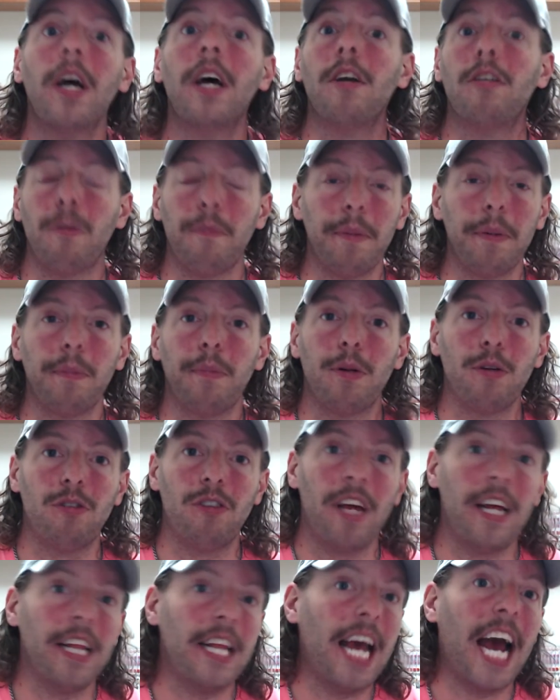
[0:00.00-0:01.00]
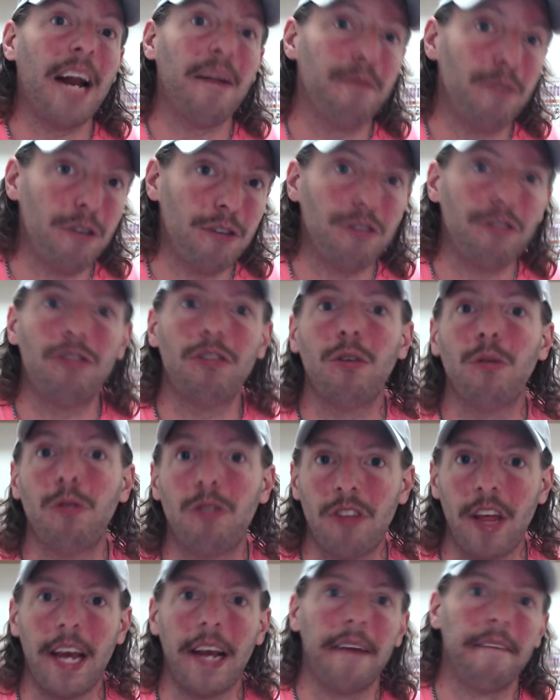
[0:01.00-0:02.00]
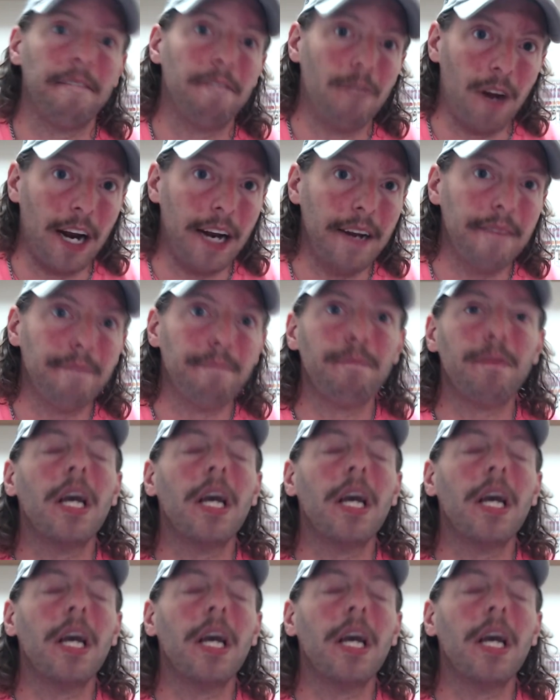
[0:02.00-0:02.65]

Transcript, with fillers: Some people will say the Adam versus Zeus thing, right?